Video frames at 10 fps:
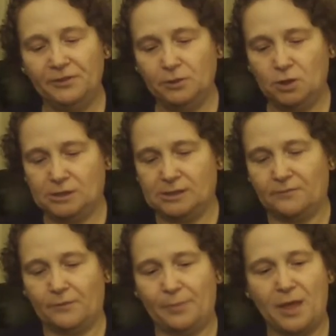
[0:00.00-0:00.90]
looks
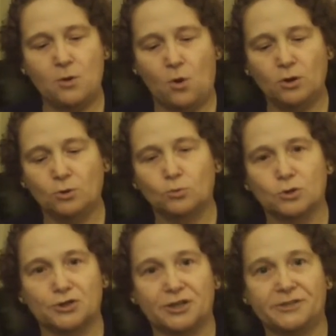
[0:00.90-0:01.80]
of them. They are
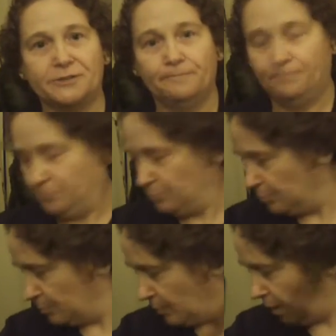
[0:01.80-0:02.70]
gorgeous.
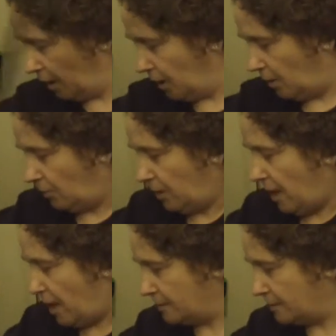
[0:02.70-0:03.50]
Okay,